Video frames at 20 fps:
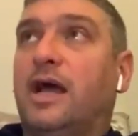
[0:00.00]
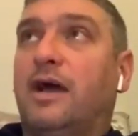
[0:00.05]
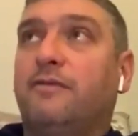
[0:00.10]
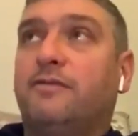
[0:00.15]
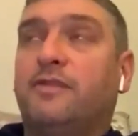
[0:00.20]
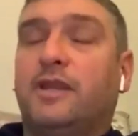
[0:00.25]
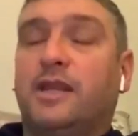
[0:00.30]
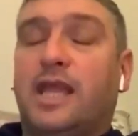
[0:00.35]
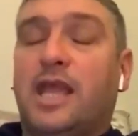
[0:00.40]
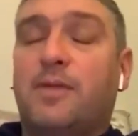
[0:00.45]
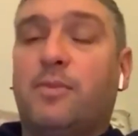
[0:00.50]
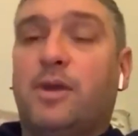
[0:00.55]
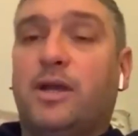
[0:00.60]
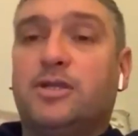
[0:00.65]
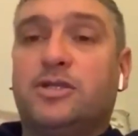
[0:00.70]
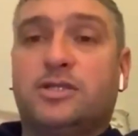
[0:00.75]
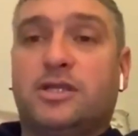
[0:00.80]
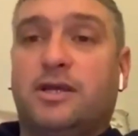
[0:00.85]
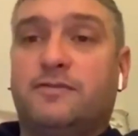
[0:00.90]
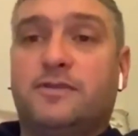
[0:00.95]
After the game,
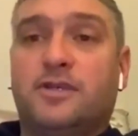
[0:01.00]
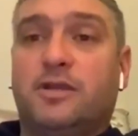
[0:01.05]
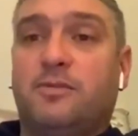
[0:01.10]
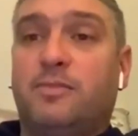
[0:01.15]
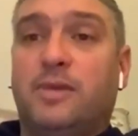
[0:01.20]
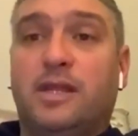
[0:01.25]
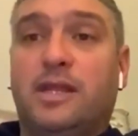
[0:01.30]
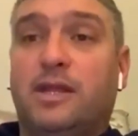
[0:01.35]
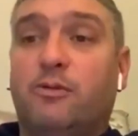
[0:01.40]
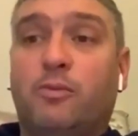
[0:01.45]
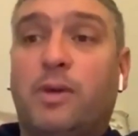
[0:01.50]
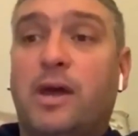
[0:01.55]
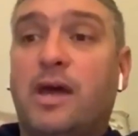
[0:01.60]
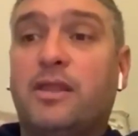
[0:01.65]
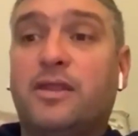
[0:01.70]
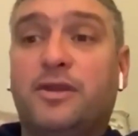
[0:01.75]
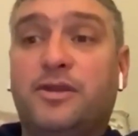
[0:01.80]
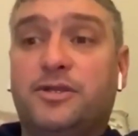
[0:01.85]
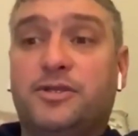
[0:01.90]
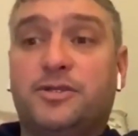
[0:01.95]
I just have to admit they were
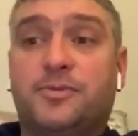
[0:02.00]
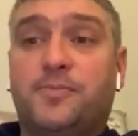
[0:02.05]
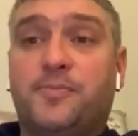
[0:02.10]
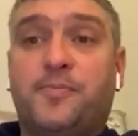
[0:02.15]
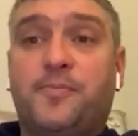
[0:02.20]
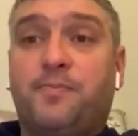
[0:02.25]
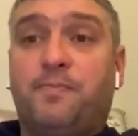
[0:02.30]
better than us.